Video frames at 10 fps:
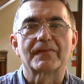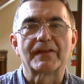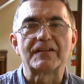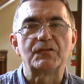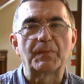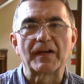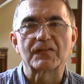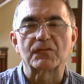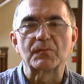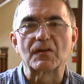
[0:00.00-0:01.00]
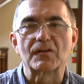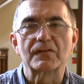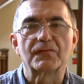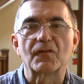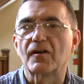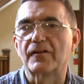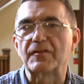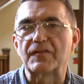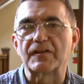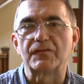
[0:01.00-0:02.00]
Thank you, Pastor Miller, for
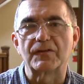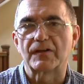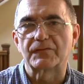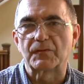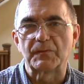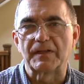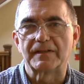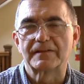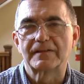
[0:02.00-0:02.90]
everything you've done for me.